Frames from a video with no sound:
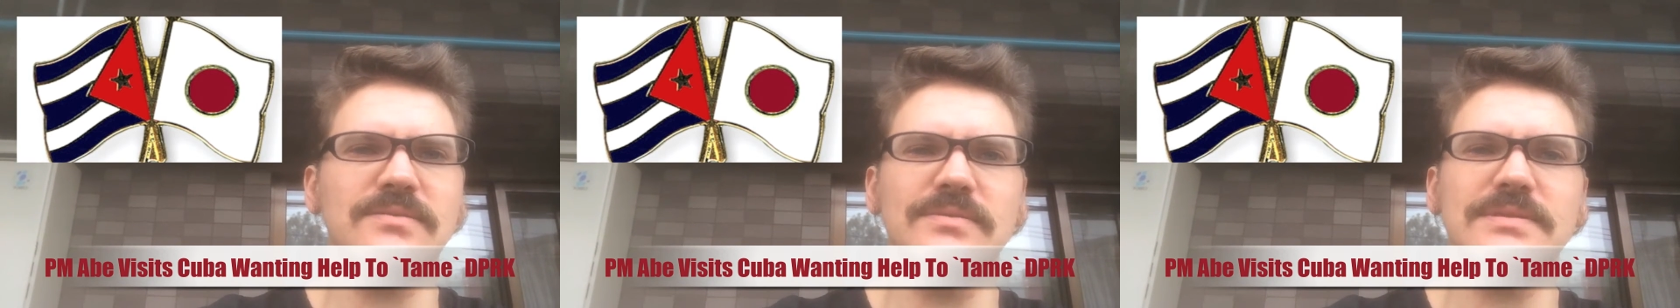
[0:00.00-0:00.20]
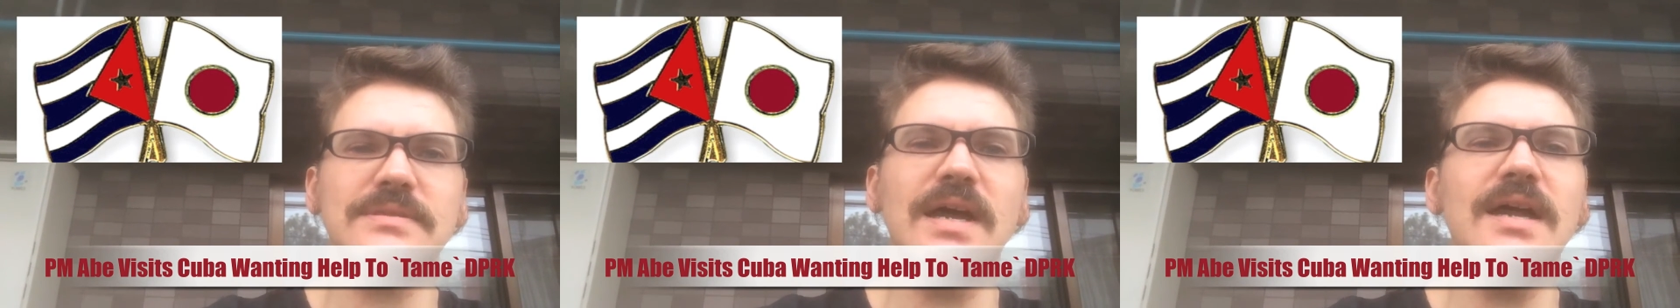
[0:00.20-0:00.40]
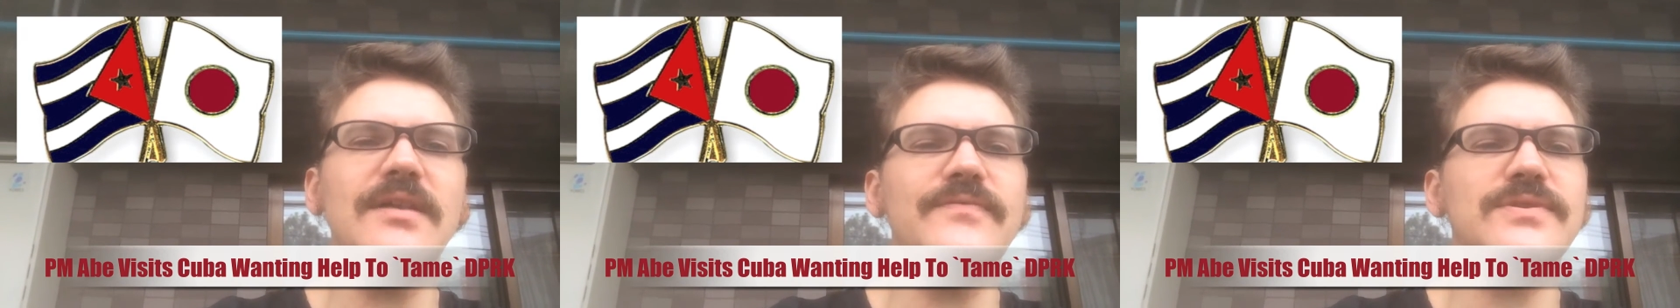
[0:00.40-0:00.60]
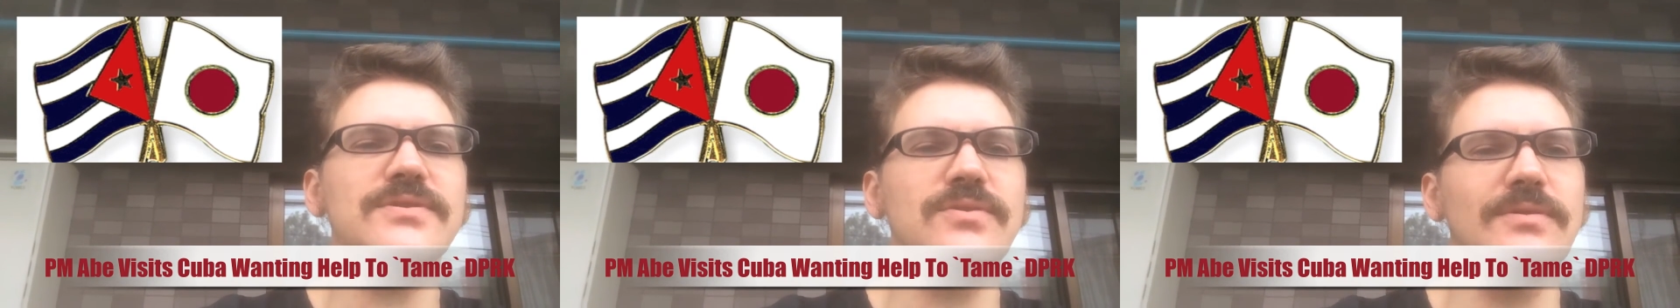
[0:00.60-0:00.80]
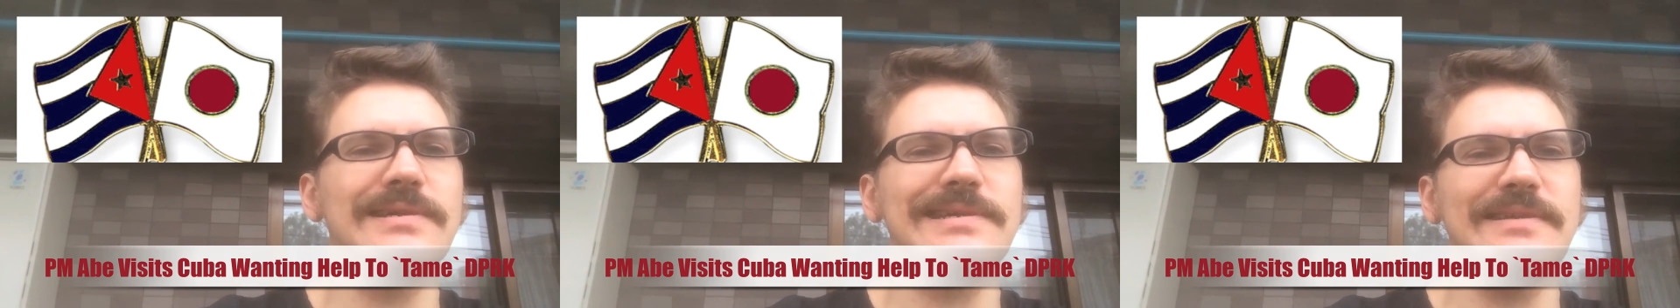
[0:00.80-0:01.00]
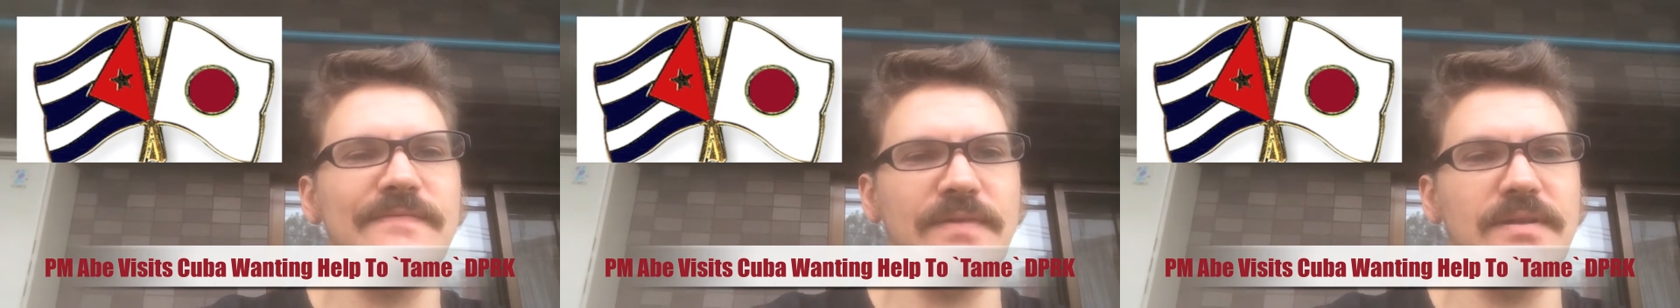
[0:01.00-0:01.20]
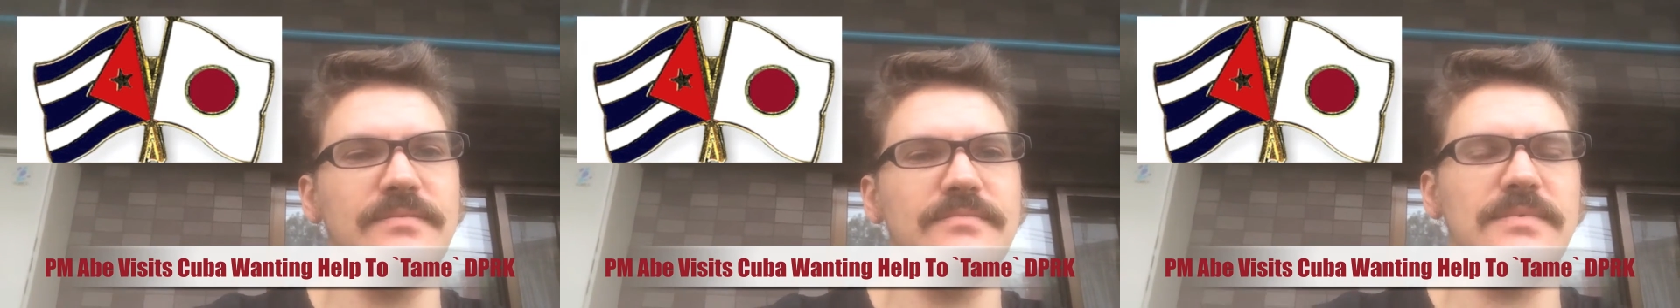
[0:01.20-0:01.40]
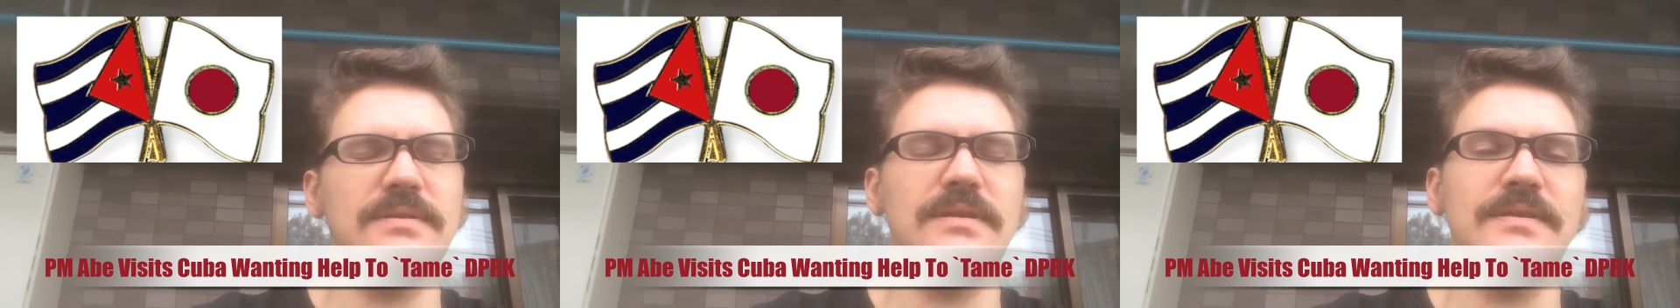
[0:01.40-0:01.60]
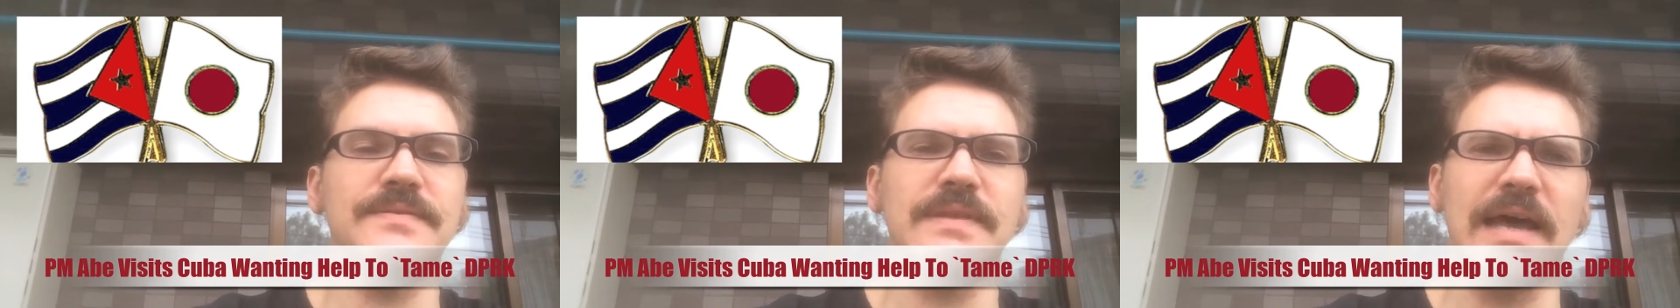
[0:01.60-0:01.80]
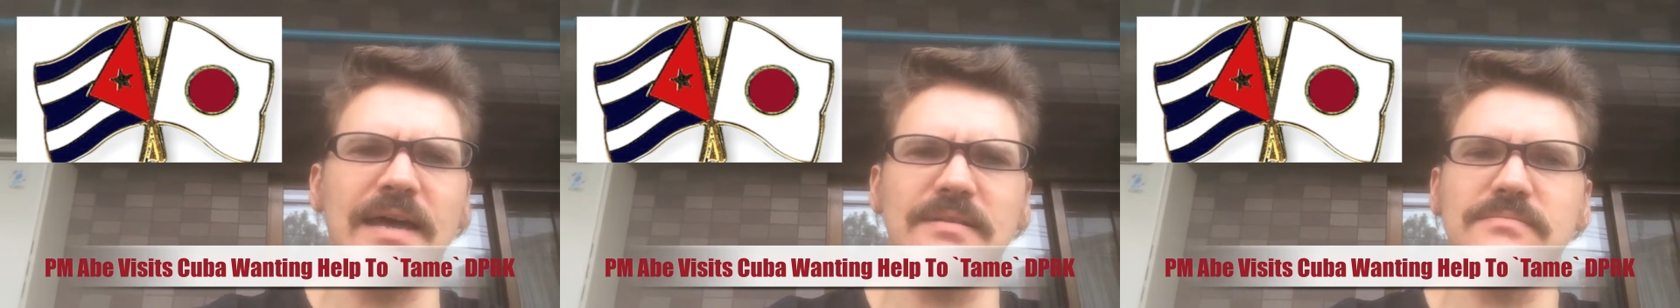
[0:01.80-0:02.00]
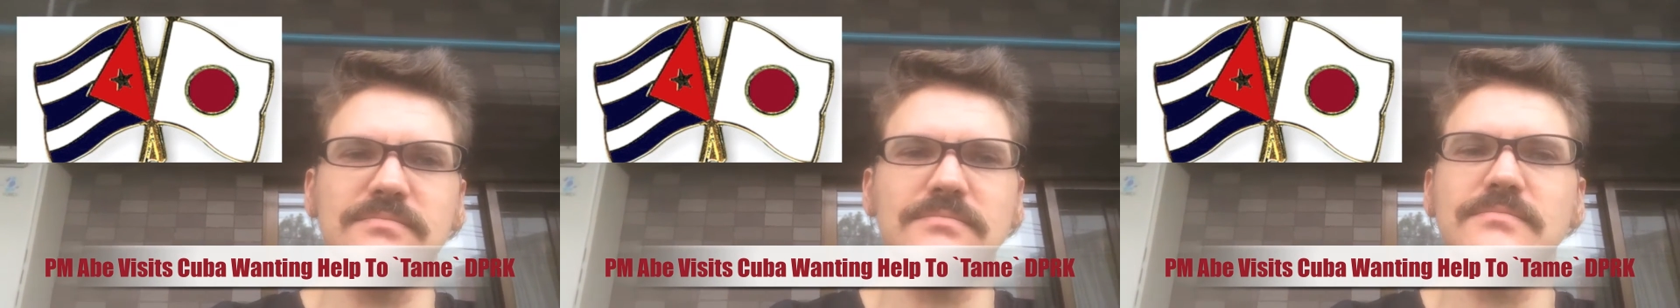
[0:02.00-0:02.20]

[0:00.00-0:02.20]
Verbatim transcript: So it's kind of a historic event in that